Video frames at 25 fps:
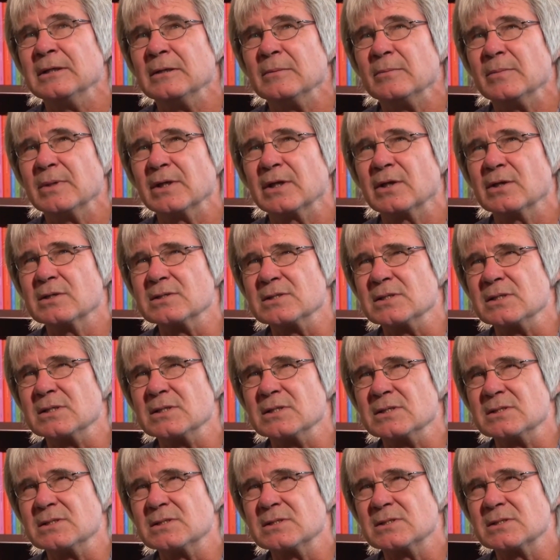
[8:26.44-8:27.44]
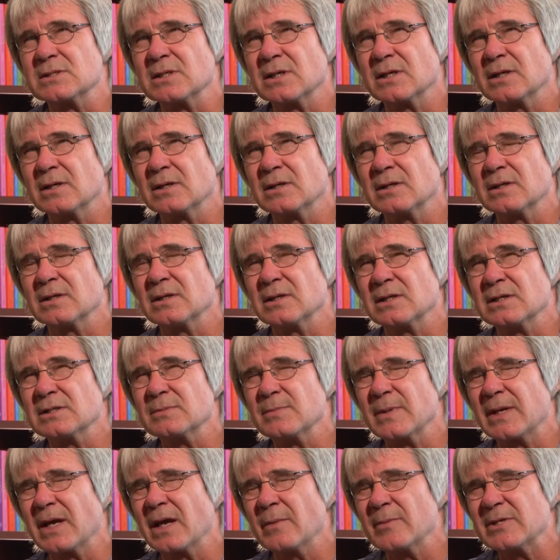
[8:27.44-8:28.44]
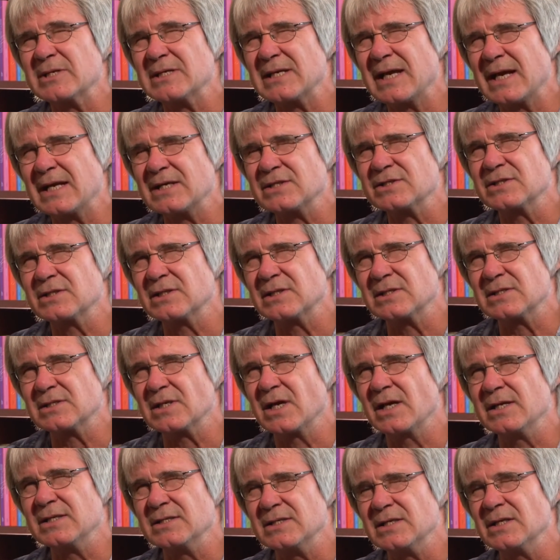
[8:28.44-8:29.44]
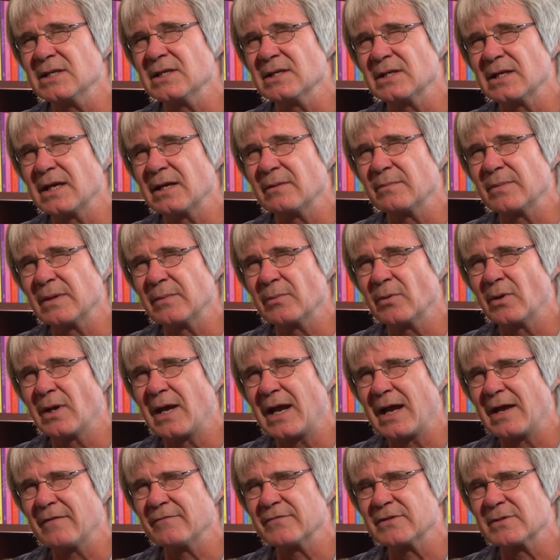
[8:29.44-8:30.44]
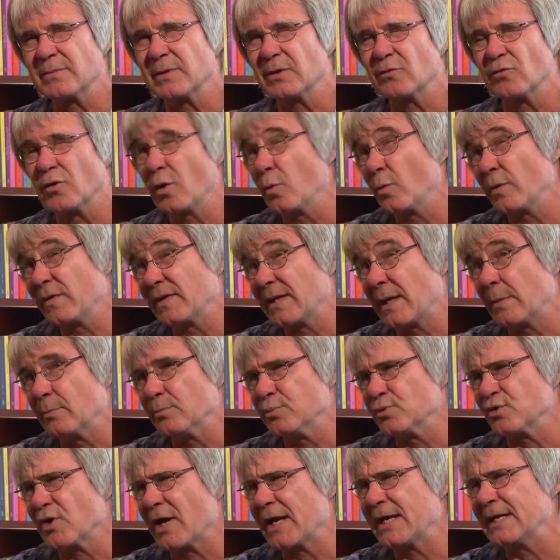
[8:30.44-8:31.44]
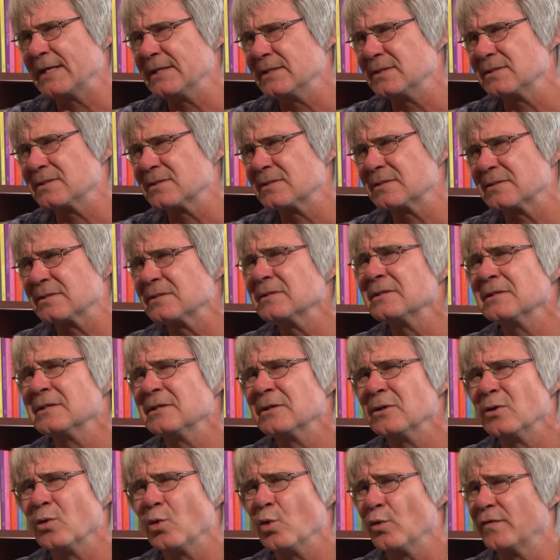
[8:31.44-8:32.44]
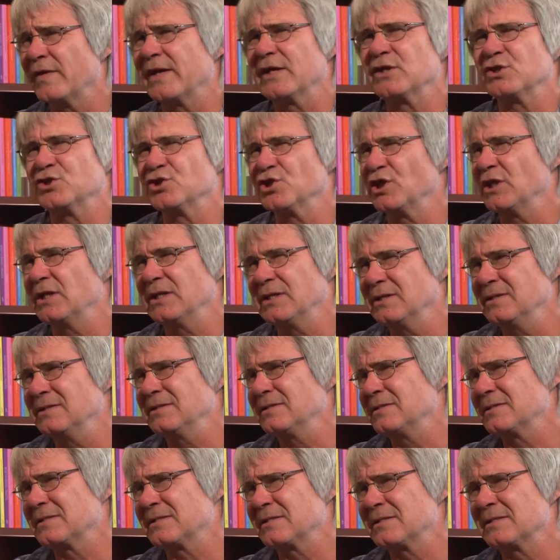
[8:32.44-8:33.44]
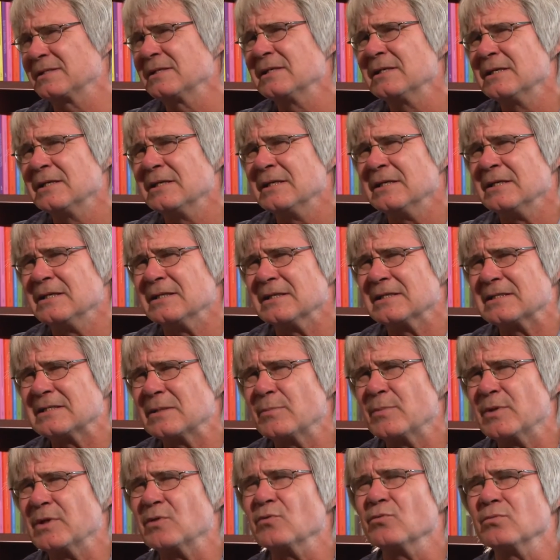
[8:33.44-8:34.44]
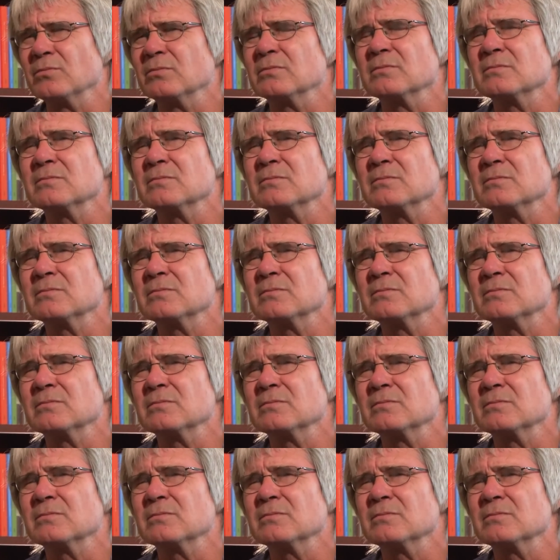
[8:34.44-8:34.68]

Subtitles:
because it's become attached to this idea that people have something wrong with their brains or their genes. There's something